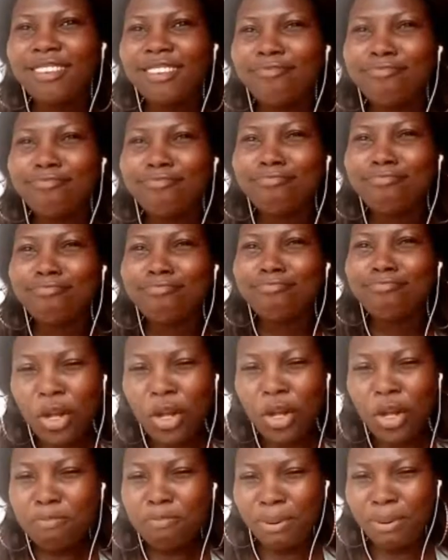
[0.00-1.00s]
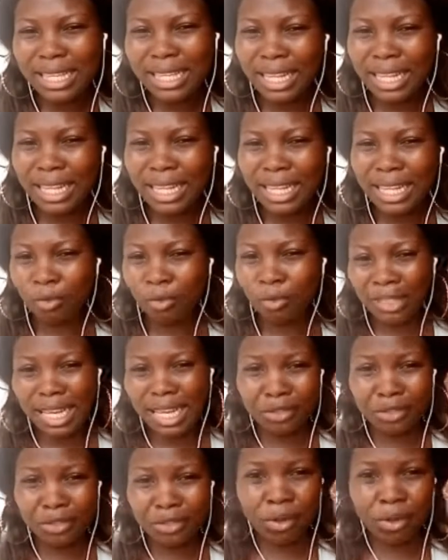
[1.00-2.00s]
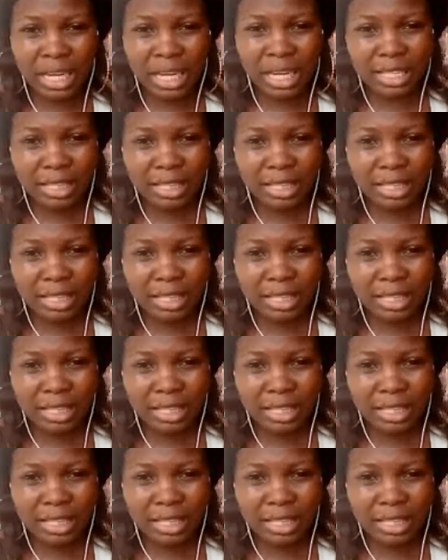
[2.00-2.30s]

not better than someone that has not learned.